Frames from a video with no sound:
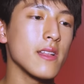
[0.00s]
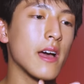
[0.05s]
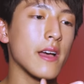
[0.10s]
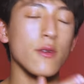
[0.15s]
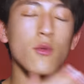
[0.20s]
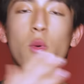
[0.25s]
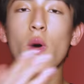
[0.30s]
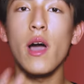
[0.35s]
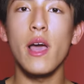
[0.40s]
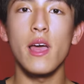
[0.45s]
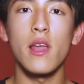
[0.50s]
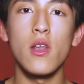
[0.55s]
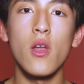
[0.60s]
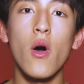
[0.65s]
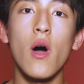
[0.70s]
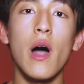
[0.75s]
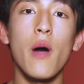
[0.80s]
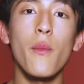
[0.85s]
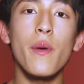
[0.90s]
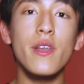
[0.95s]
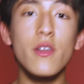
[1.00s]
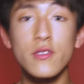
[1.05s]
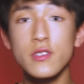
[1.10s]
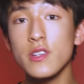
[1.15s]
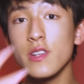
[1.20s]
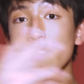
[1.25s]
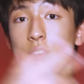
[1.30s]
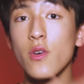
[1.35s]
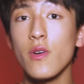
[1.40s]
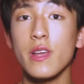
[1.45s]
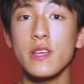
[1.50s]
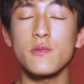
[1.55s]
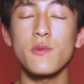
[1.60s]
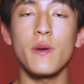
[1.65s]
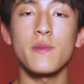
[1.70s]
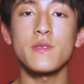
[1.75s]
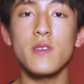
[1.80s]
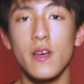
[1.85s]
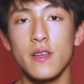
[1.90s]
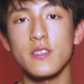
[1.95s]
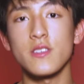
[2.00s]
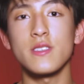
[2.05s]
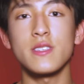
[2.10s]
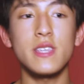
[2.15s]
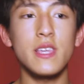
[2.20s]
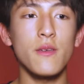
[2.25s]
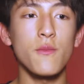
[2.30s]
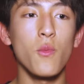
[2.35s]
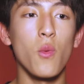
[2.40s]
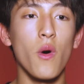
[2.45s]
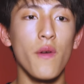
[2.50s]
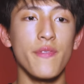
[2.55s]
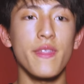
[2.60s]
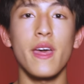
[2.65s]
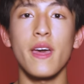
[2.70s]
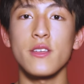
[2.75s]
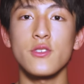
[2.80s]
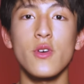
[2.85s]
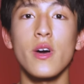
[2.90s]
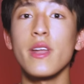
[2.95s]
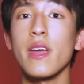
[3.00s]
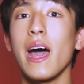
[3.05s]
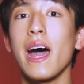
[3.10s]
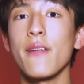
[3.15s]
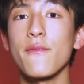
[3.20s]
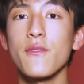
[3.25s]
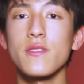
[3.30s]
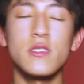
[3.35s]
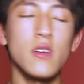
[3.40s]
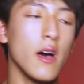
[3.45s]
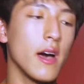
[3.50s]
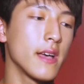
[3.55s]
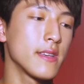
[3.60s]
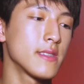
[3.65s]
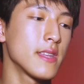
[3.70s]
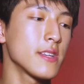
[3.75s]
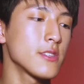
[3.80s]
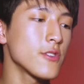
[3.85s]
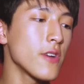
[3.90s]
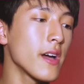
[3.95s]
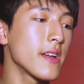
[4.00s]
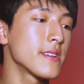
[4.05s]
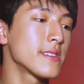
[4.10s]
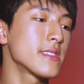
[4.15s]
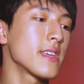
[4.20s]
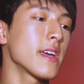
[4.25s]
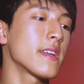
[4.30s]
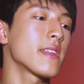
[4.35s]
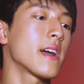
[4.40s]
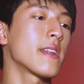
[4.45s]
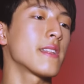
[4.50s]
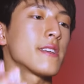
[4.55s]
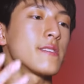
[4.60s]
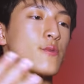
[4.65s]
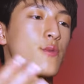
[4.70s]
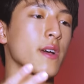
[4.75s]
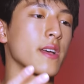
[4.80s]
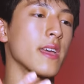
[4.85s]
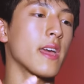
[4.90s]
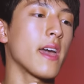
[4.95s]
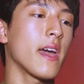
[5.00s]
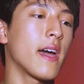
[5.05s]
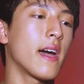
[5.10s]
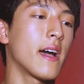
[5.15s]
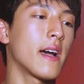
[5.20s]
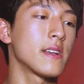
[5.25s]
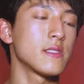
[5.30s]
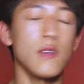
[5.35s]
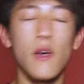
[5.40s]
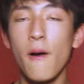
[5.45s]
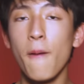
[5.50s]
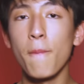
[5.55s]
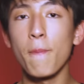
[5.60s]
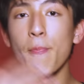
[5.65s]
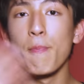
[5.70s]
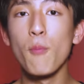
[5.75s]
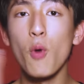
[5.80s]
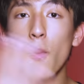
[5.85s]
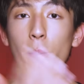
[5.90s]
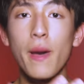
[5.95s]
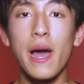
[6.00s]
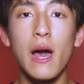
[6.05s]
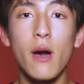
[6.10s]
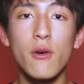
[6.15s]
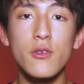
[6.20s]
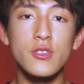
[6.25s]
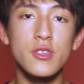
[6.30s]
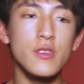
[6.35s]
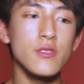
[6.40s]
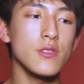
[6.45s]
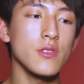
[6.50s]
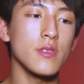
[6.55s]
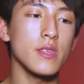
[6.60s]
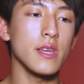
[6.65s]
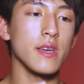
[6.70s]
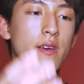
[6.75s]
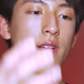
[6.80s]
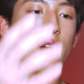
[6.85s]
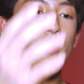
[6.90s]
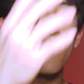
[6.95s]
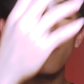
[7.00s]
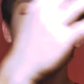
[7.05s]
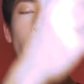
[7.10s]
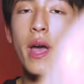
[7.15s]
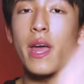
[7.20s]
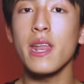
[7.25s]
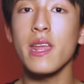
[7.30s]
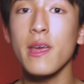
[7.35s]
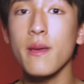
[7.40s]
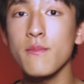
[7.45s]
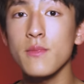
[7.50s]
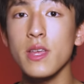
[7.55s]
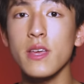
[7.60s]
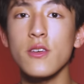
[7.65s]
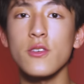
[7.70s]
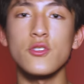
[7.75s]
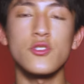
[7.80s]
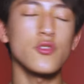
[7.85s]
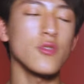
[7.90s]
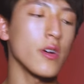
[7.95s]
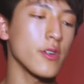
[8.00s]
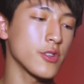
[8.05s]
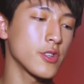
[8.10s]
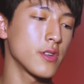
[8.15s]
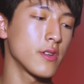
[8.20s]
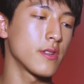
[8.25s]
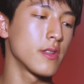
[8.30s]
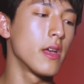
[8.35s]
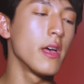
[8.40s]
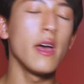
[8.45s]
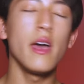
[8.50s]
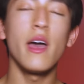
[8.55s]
like quite a lot, I went onto the Yonex website to see what they're trying to advertise. They're trying to say that this racket has more power due to the full NAMD construction